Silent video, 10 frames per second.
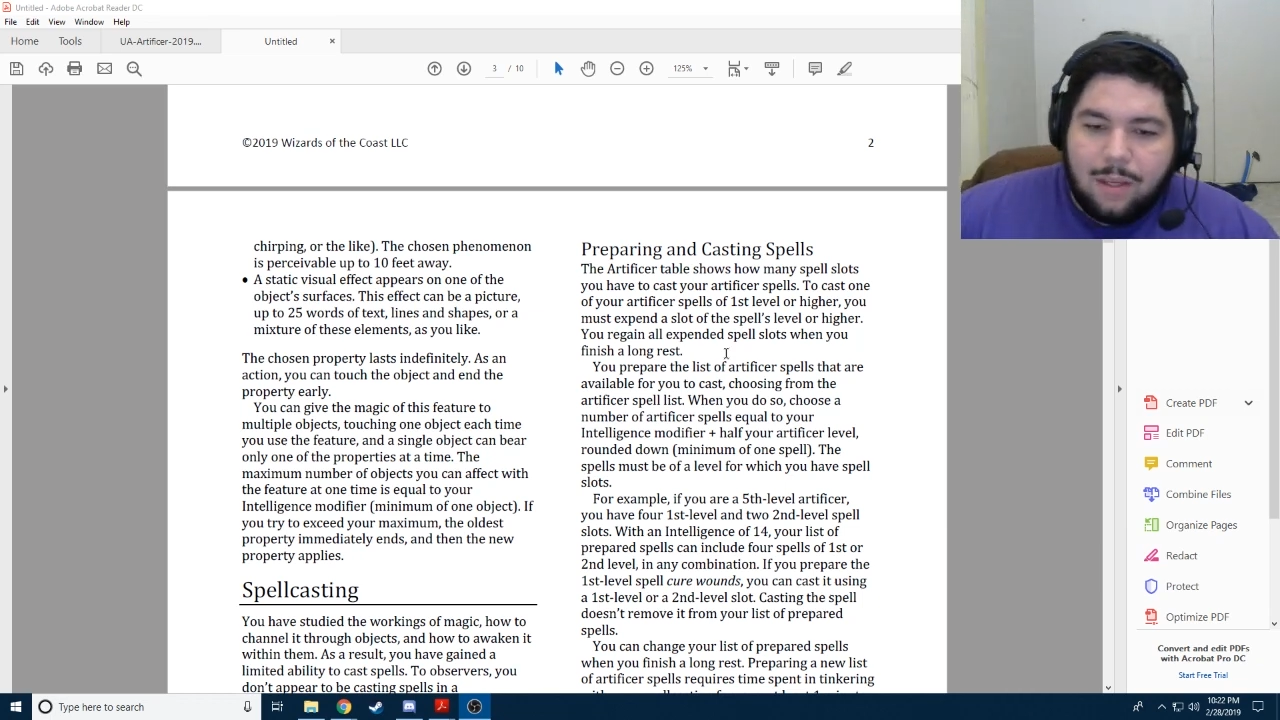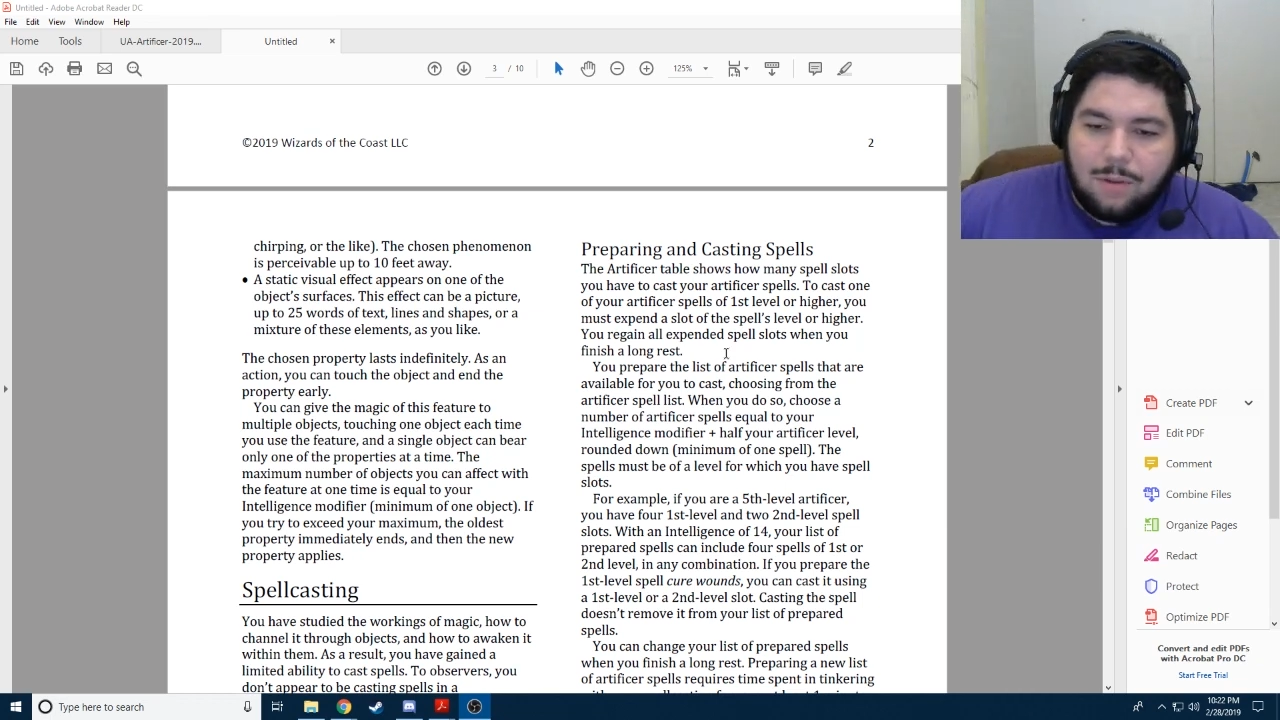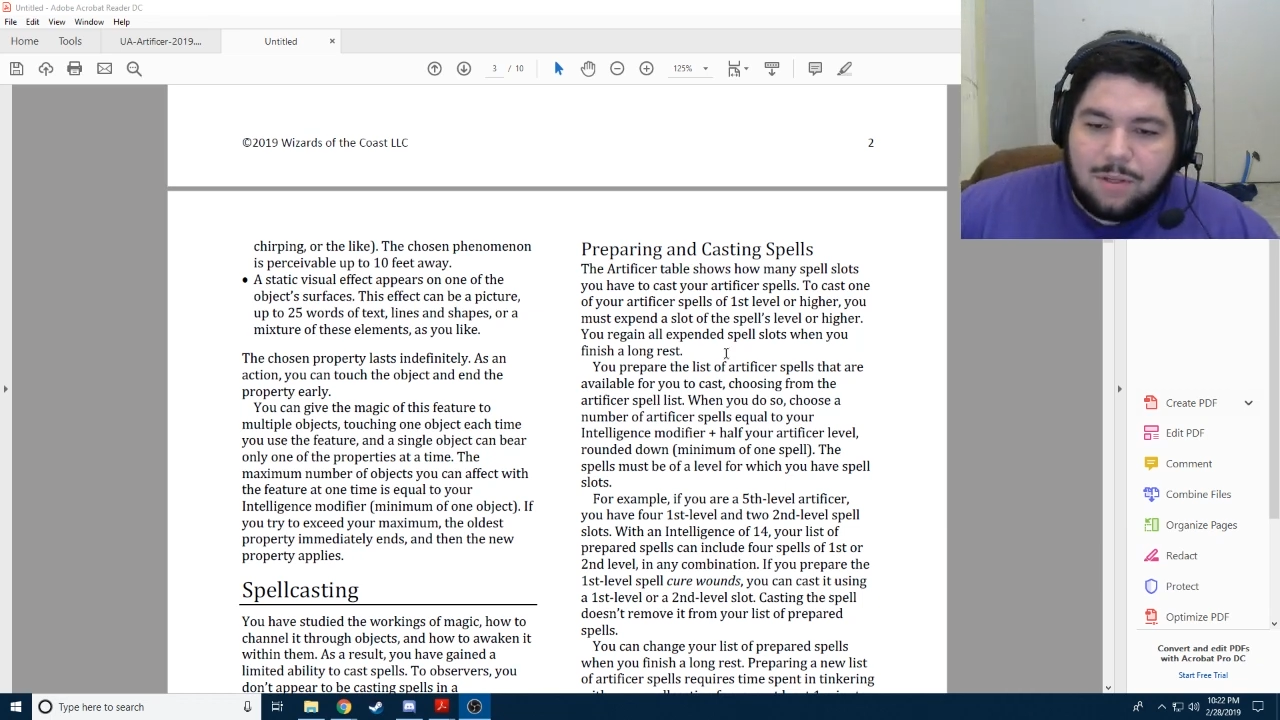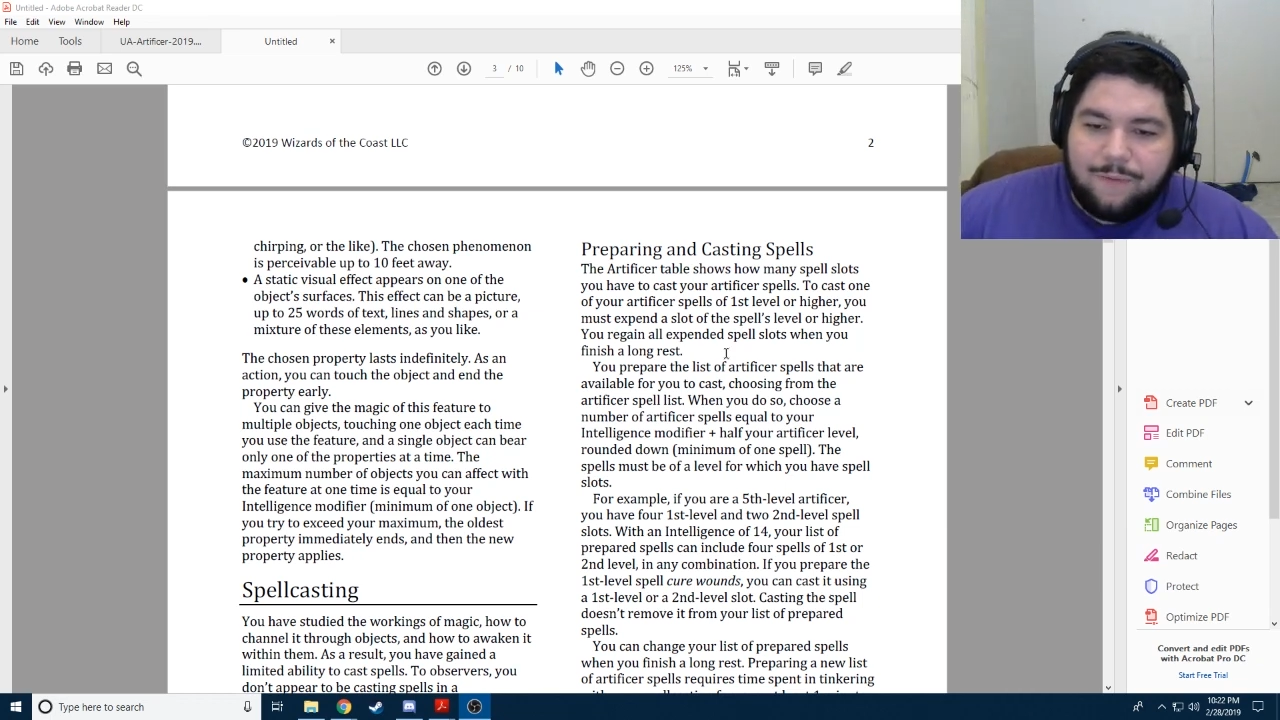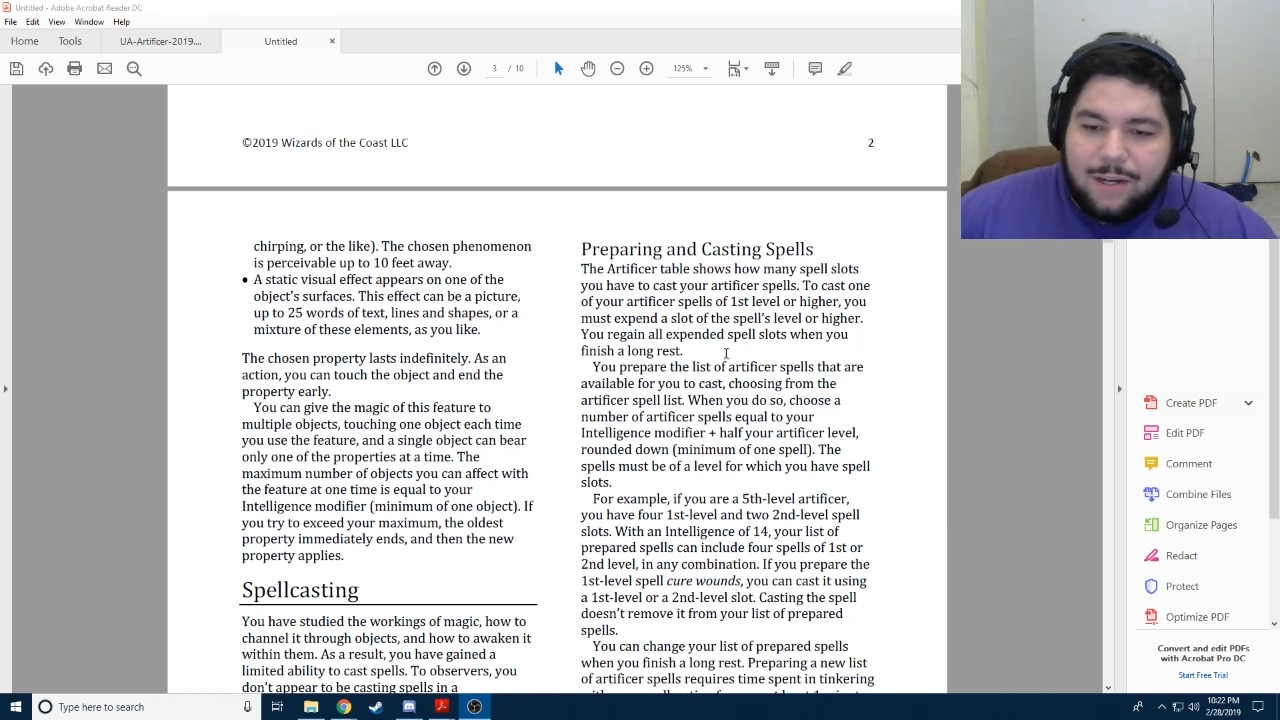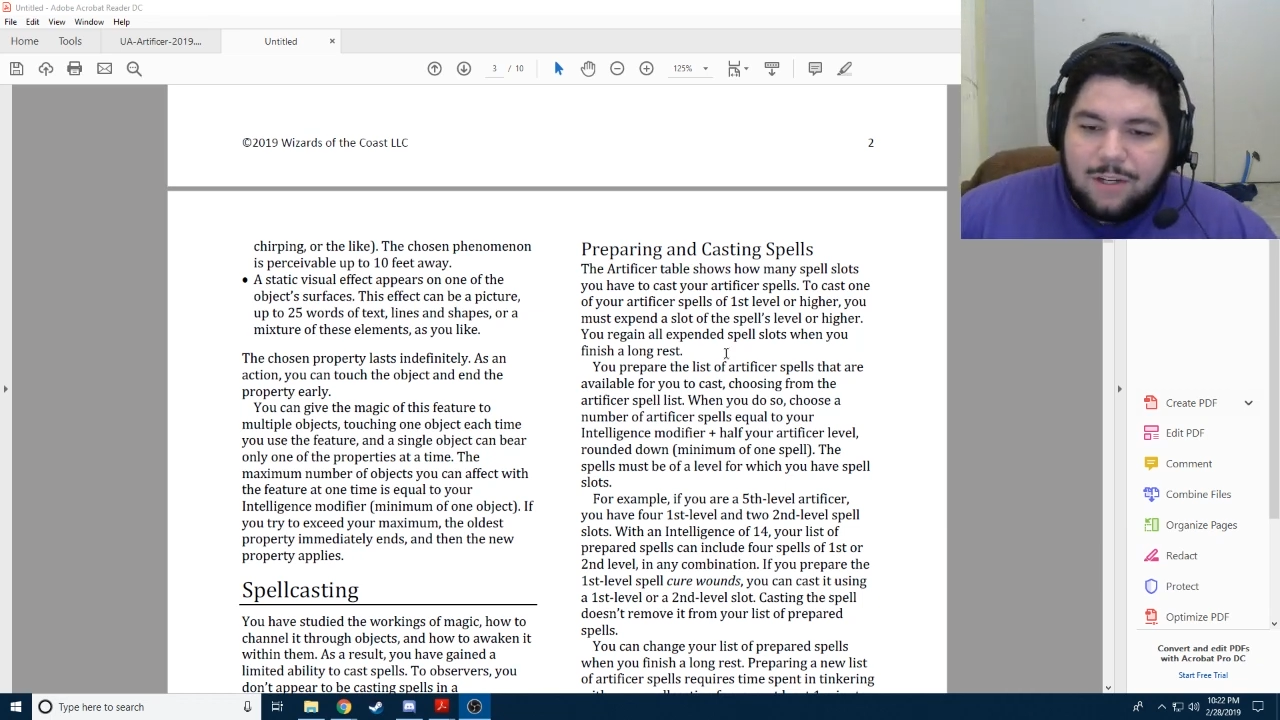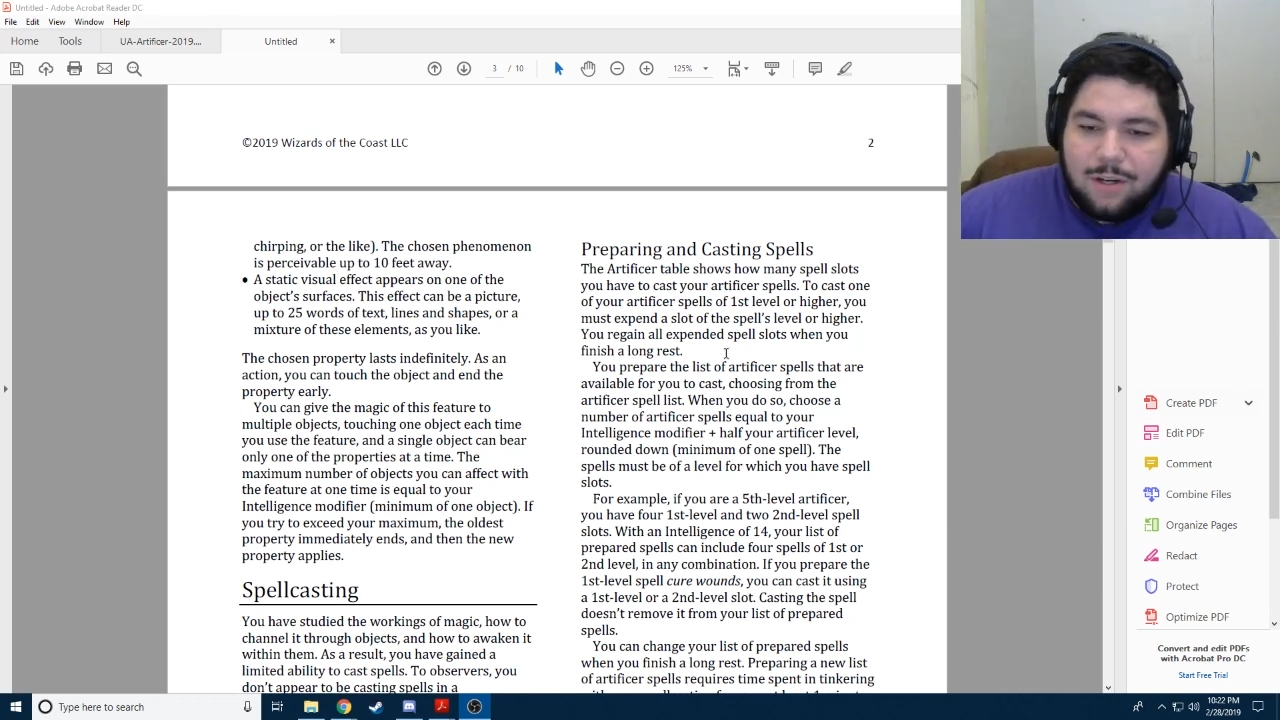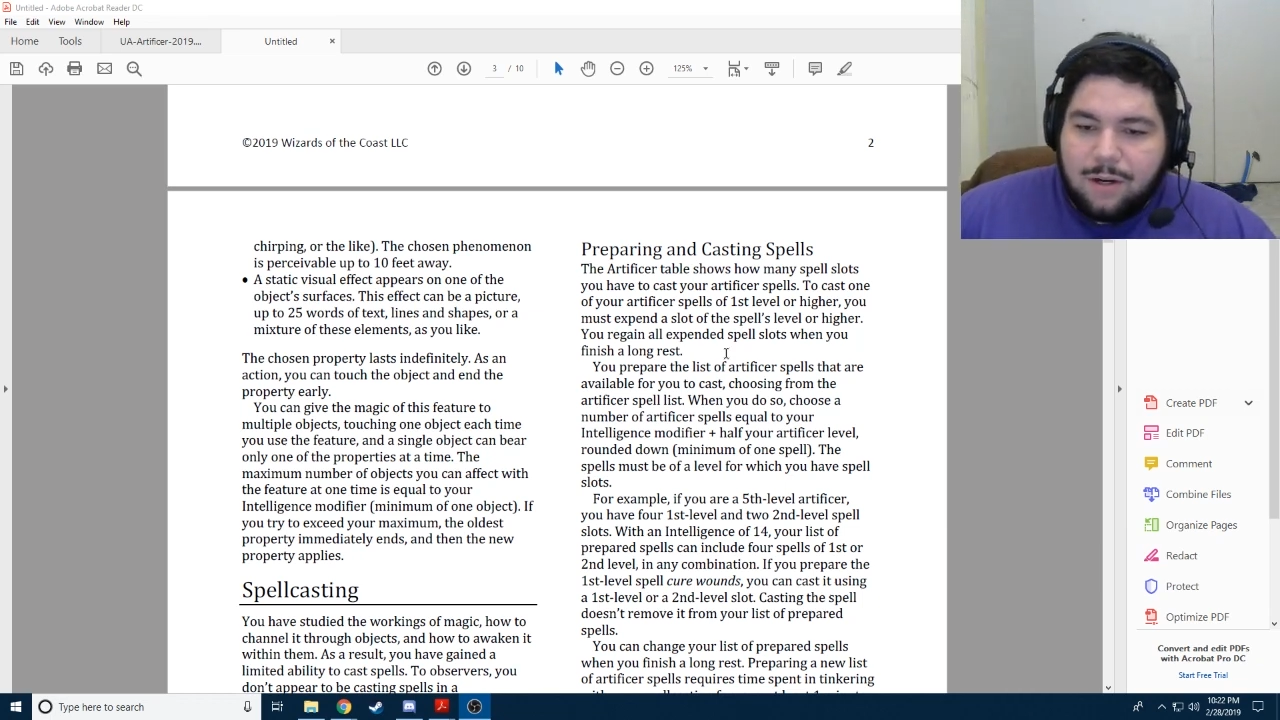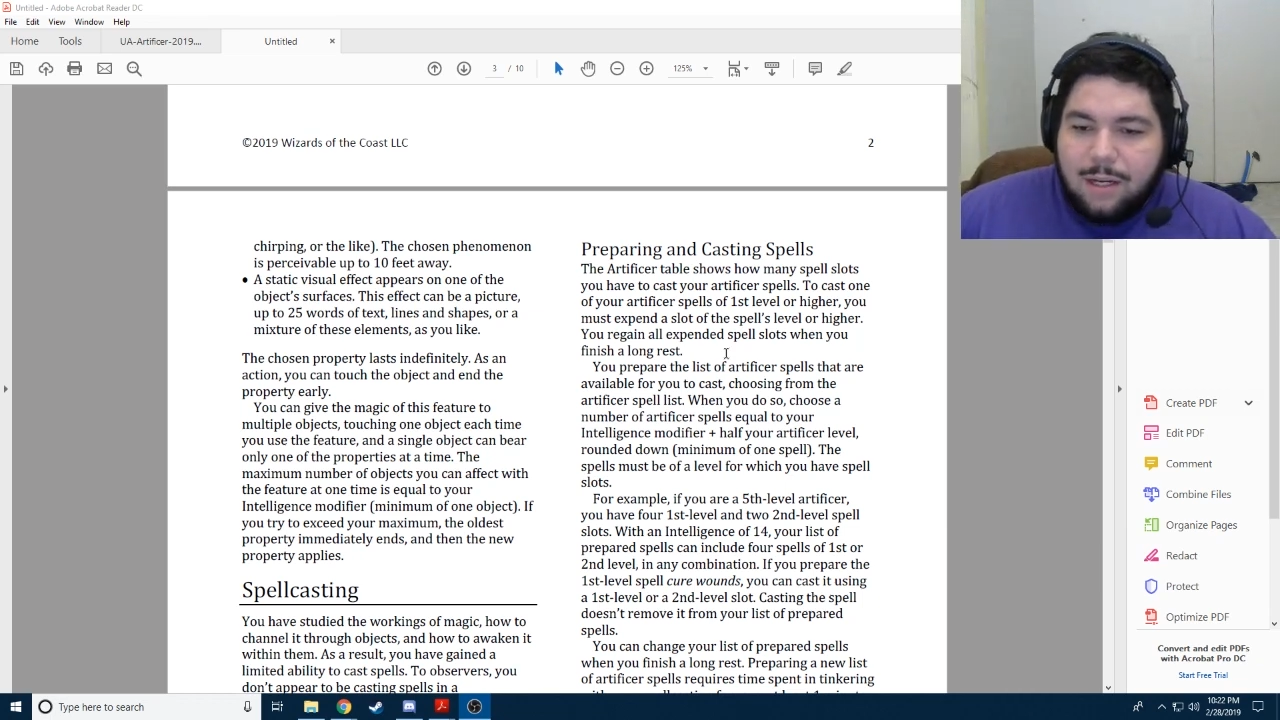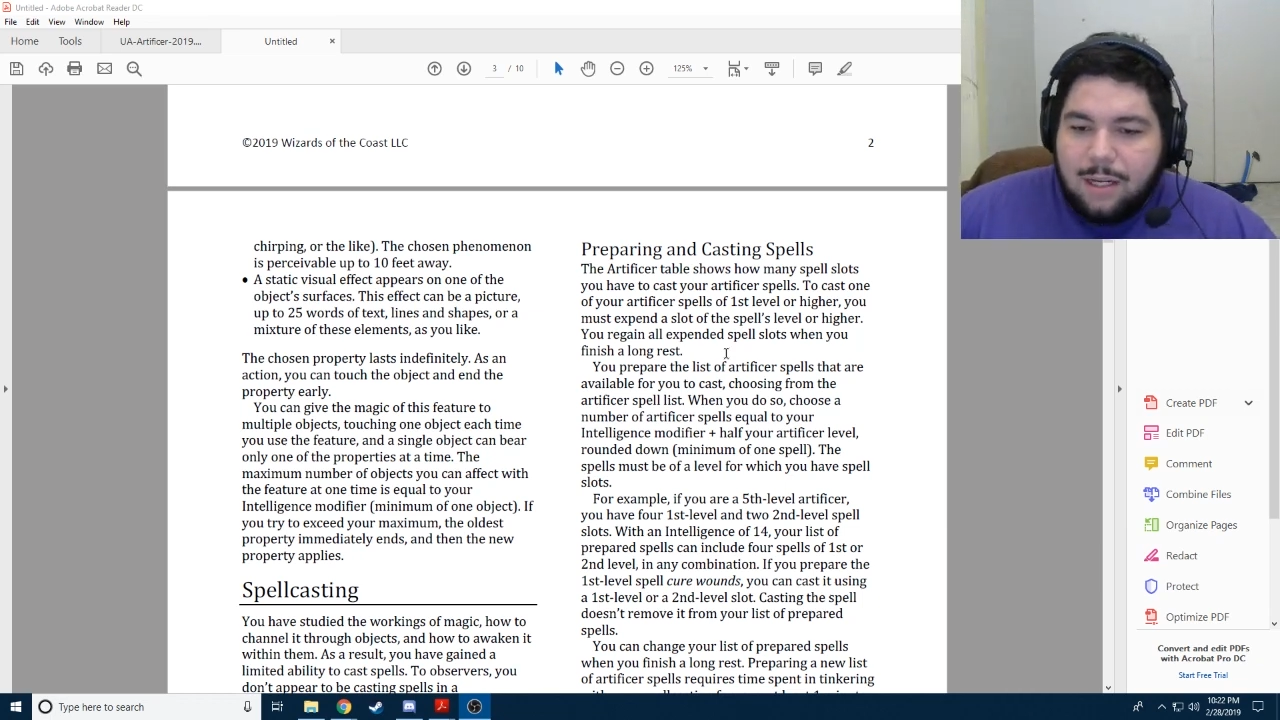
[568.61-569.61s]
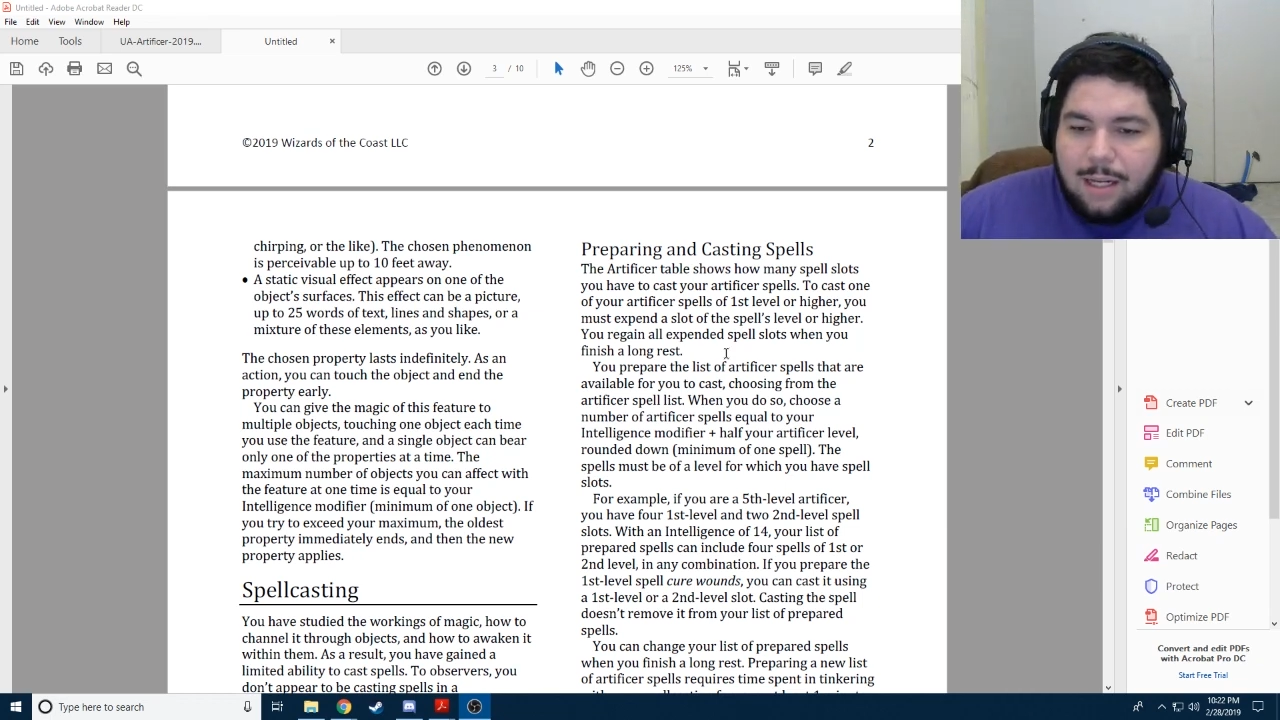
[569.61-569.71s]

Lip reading: you use the feature.